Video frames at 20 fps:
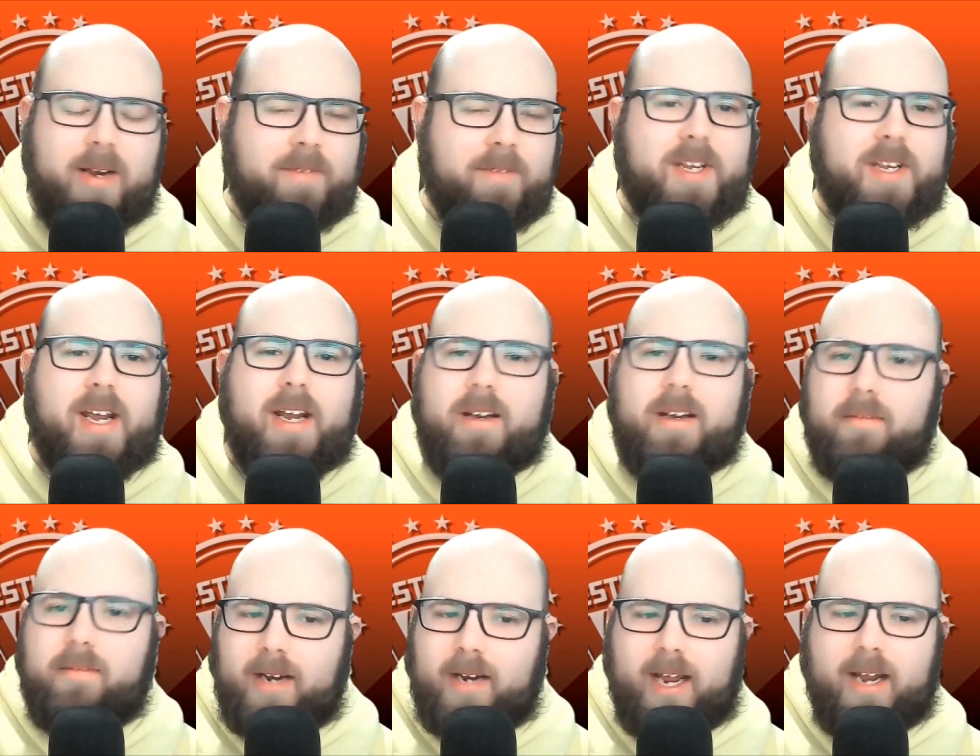may have said
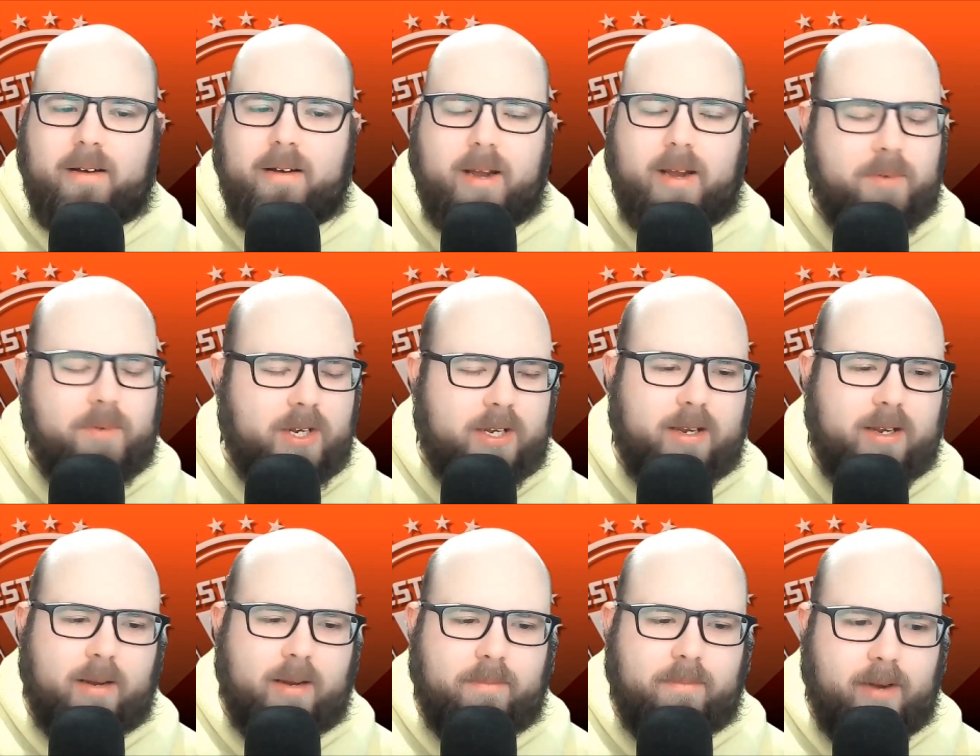again. I'm
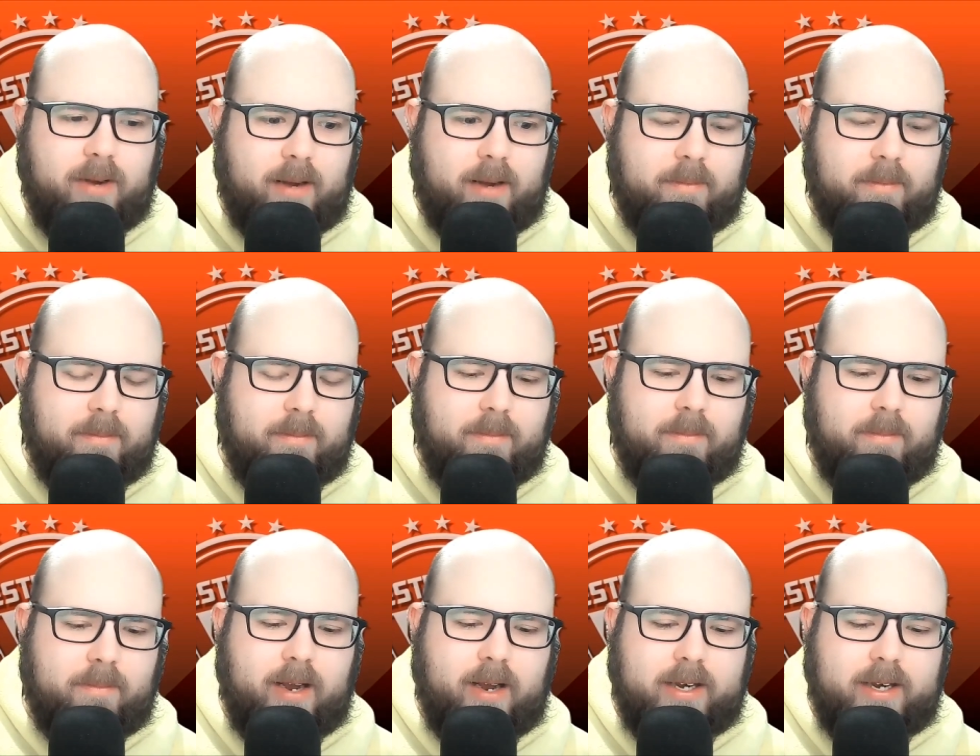just I'm, I'm,
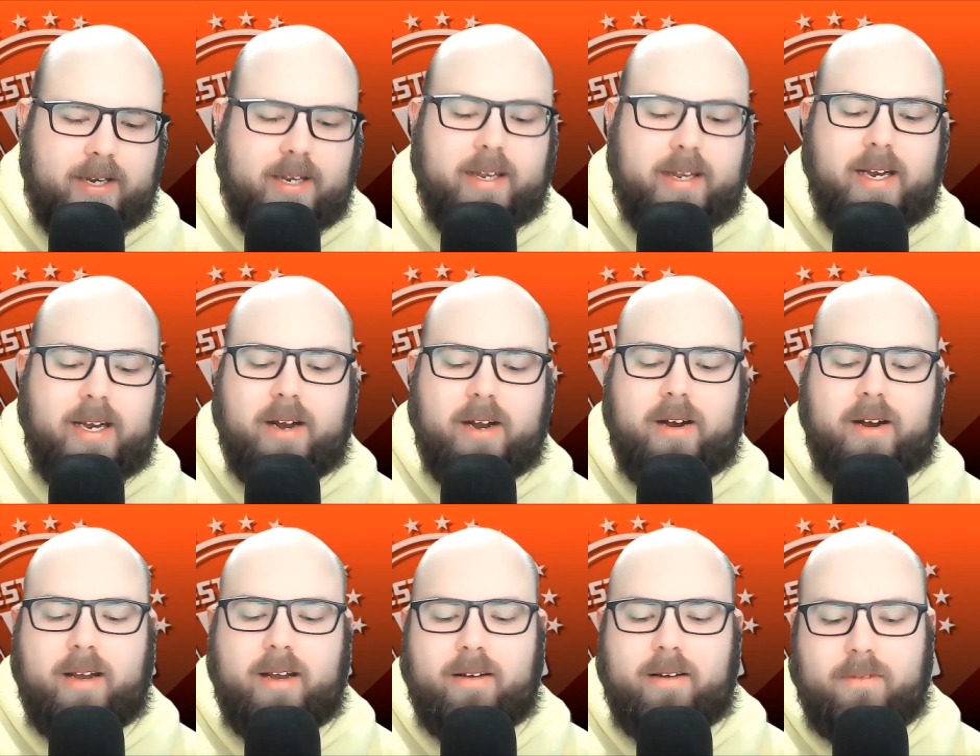I did not hear
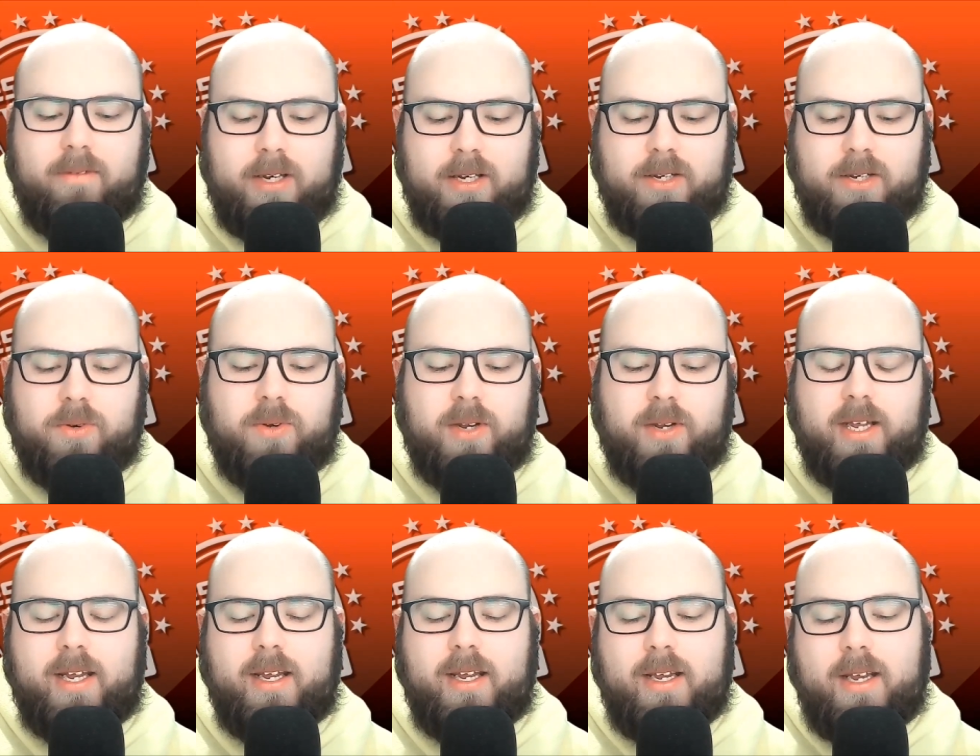it
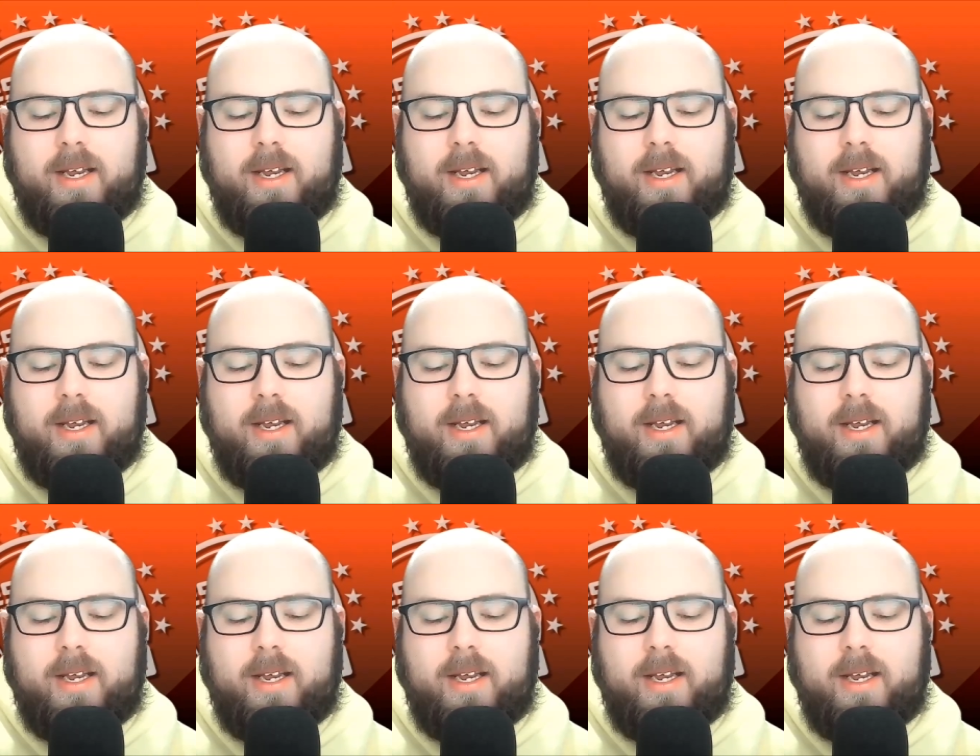totally,